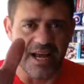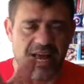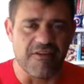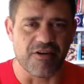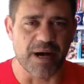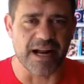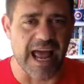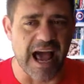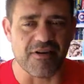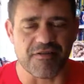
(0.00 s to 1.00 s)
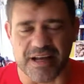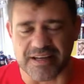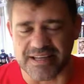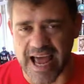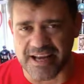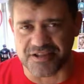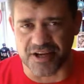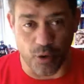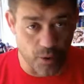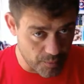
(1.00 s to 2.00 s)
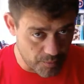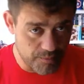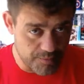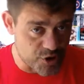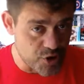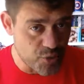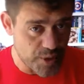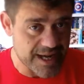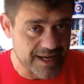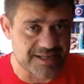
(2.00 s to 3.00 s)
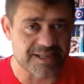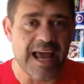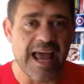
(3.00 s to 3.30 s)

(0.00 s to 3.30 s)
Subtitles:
Everybody have a fantastic 2 weeks,